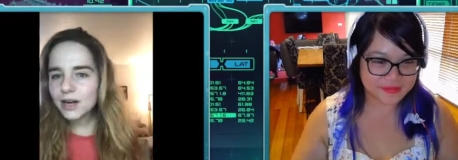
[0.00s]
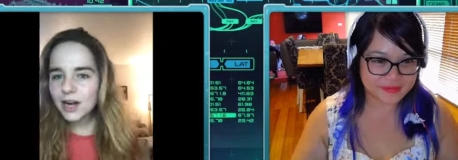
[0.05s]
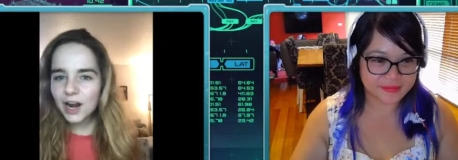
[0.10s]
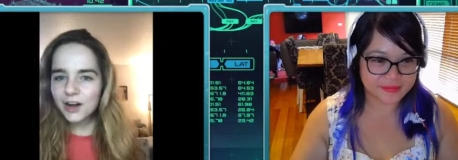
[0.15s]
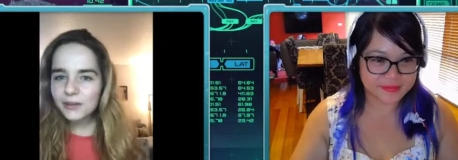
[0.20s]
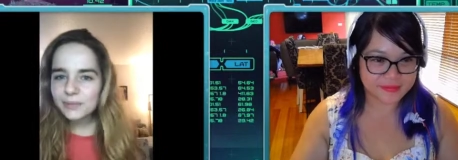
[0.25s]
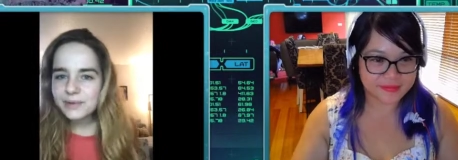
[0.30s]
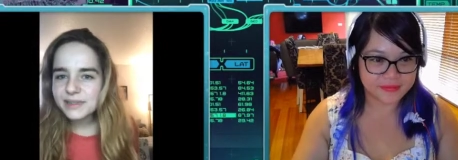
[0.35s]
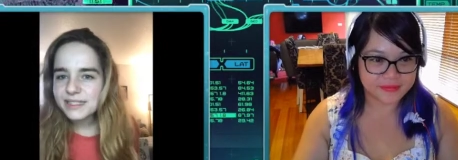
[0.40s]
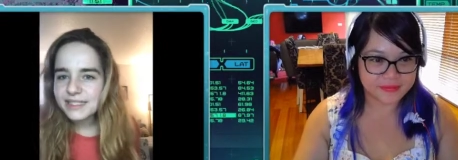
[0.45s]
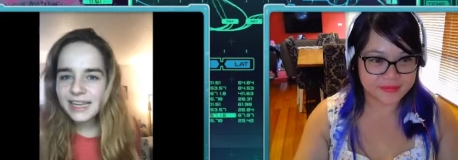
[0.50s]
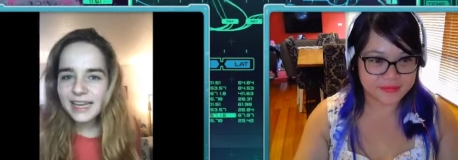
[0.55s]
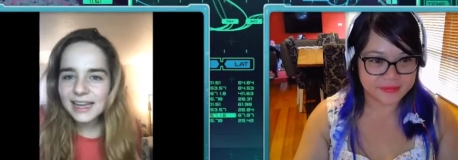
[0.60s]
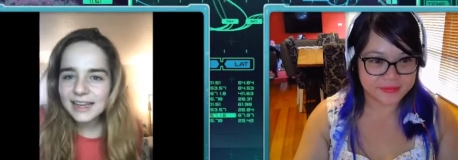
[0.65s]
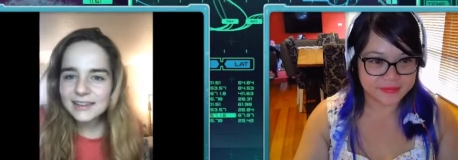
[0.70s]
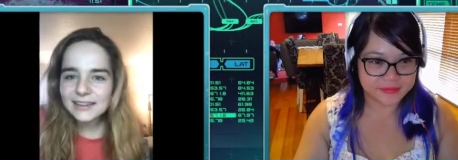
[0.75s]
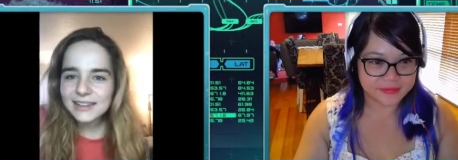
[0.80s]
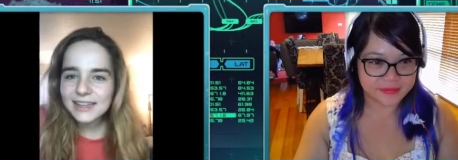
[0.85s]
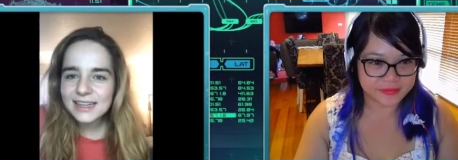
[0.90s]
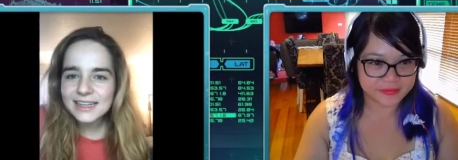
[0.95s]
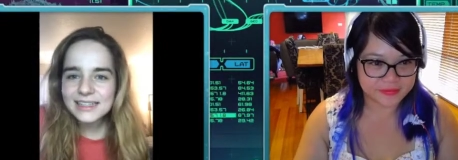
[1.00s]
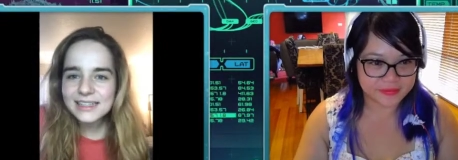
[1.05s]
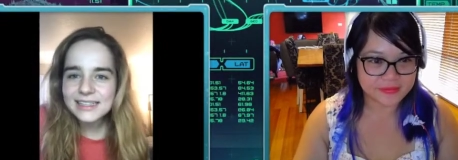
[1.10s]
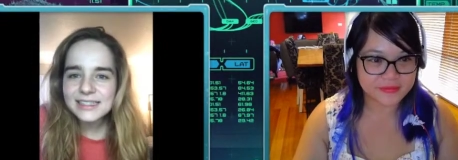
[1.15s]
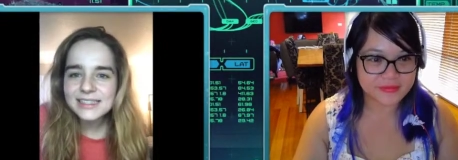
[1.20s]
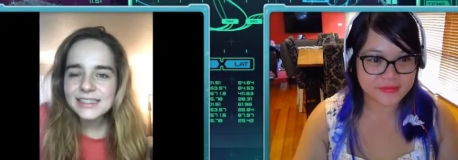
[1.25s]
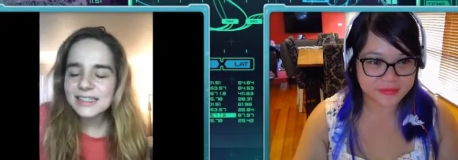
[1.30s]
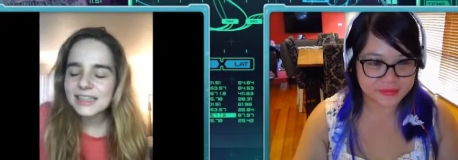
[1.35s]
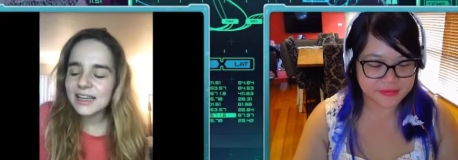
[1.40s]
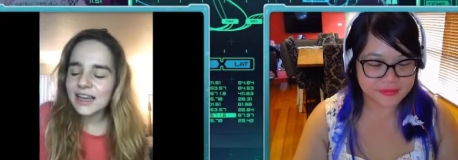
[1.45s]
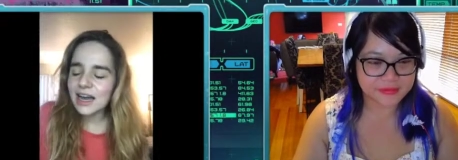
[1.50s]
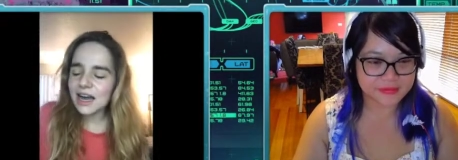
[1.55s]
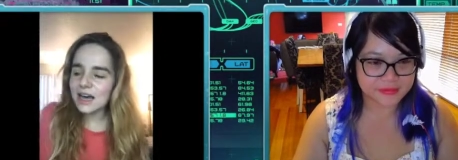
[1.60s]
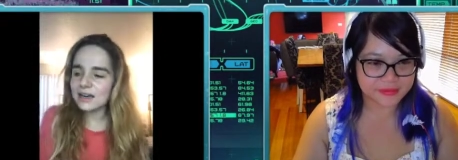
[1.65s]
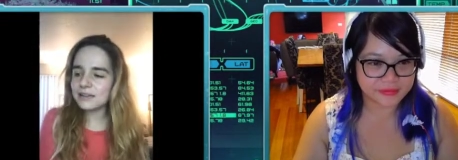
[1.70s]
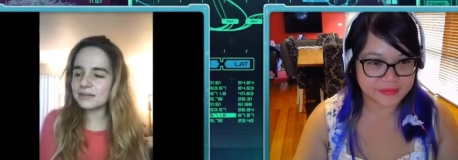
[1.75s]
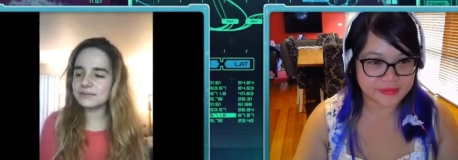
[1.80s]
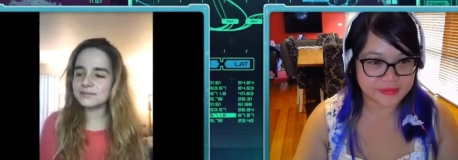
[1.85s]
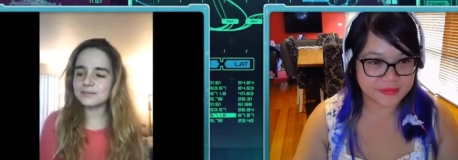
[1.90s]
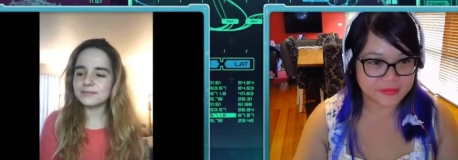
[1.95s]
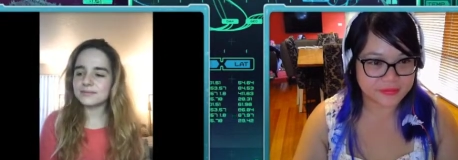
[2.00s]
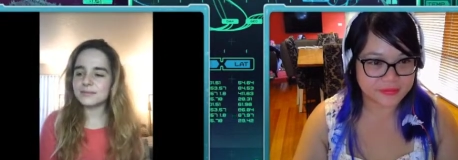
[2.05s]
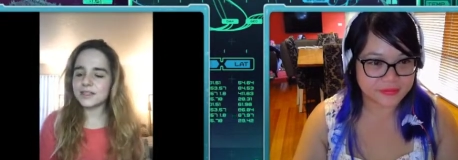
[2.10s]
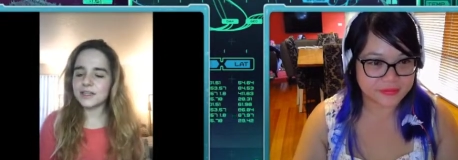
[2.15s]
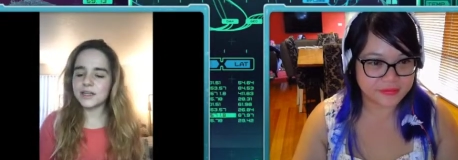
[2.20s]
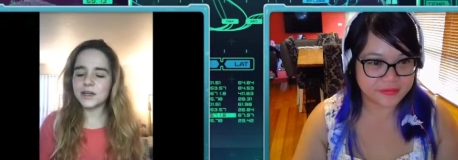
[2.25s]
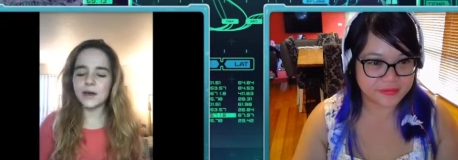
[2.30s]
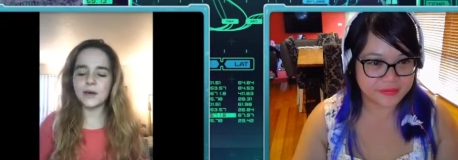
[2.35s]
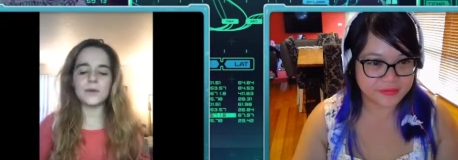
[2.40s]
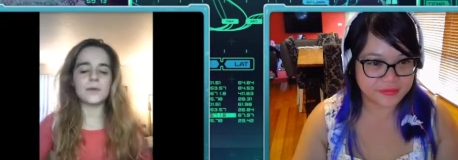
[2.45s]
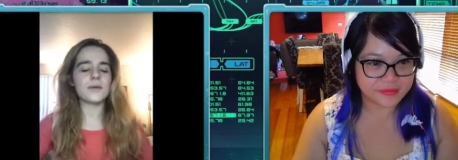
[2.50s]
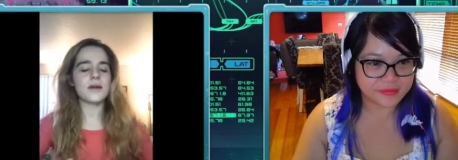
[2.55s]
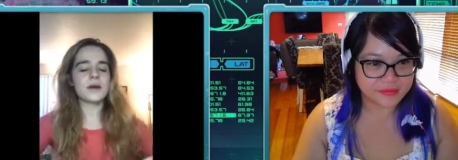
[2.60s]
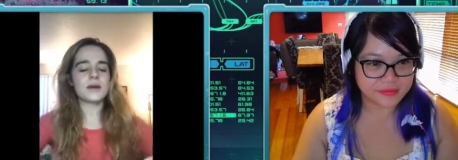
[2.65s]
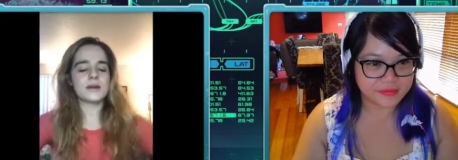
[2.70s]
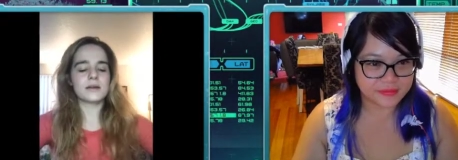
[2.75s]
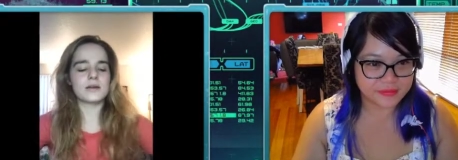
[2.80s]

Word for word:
Speaker 1: one hundred percent, because um, you know,